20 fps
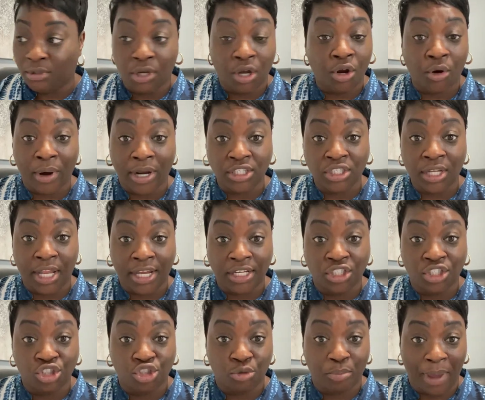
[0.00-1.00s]

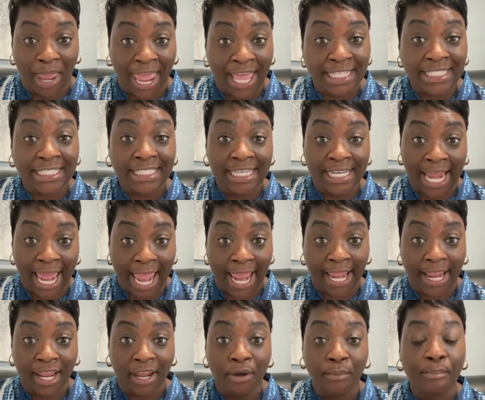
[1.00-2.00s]
congratulations, you passed
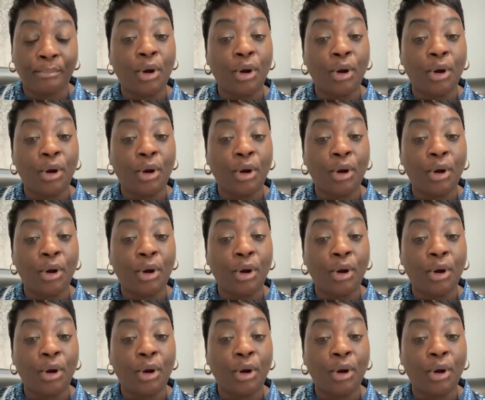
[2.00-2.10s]
today.